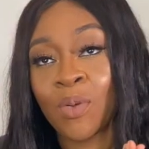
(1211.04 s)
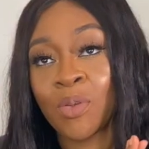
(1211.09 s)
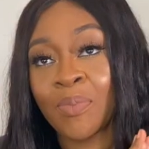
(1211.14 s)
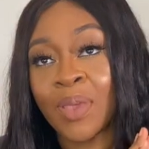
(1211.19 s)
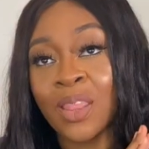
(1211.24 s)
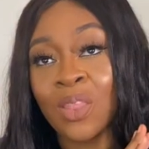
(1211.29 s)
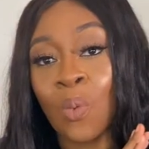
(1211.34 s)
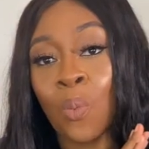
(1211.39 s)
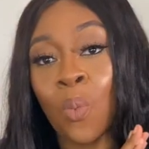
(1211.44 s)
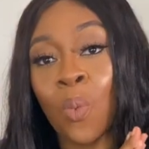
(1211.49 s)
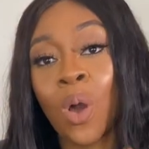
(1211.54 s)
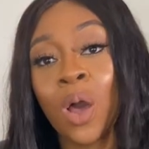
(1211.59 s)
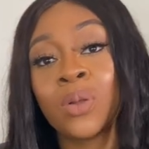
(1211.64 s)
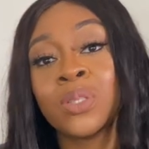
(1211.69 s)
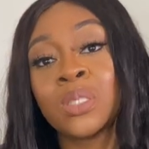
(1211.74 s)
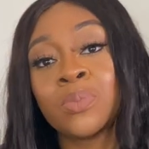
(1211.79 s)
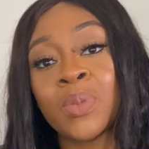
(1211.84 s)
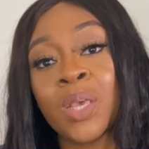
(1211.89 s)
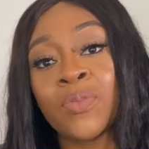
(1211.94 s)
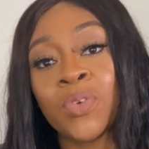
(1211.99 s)
would mean the
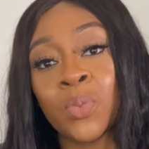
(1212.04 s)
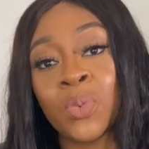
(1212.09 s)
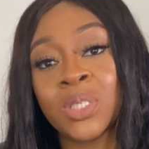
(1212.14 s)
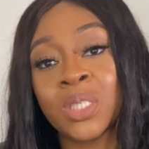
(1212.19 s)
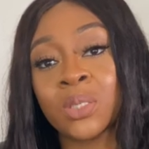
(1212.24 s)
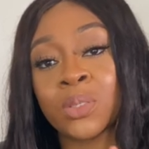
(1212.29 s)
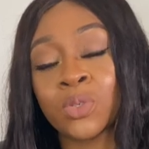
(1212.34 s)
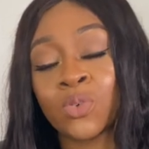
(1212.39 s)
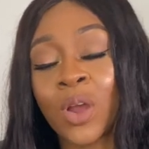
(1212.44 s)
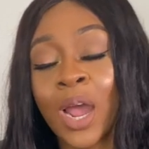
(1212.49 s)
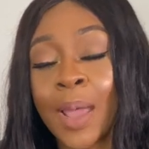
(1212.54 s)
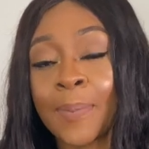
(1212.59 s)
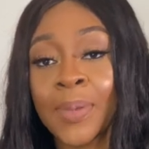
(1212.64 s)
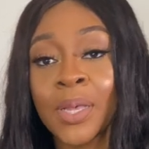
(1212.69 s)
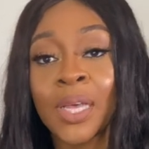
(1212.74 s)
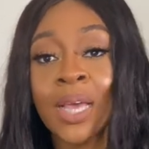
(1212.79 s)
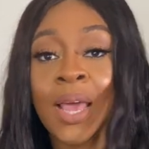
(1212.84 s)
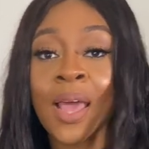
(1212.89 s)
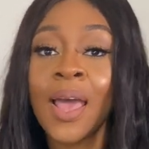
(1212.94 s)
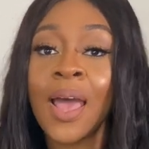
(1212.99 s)
world to me if you would subscribe.
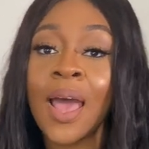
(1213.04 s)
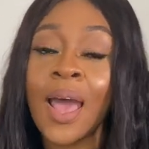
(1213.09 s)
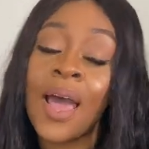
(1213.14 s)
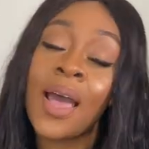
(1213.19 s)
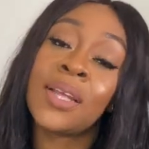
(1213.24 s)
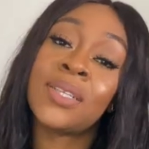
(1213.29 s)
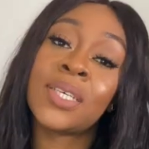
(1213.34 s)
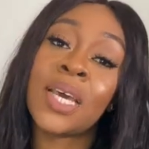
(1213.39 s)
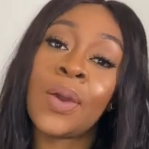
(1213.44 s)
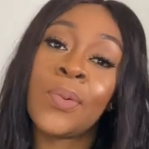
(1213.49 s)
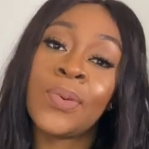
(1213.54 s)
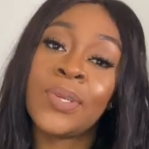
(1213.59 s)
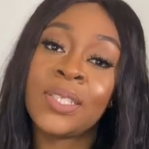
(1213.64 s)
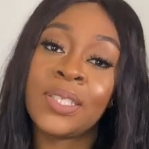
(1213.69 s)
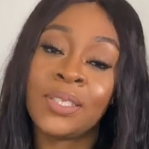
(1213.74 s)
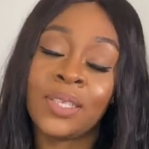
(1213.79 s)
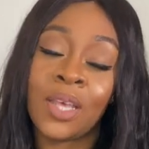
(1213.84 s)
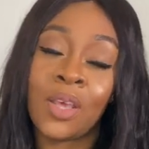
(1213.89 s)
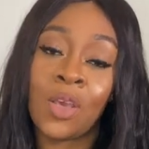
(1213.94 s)
And I will see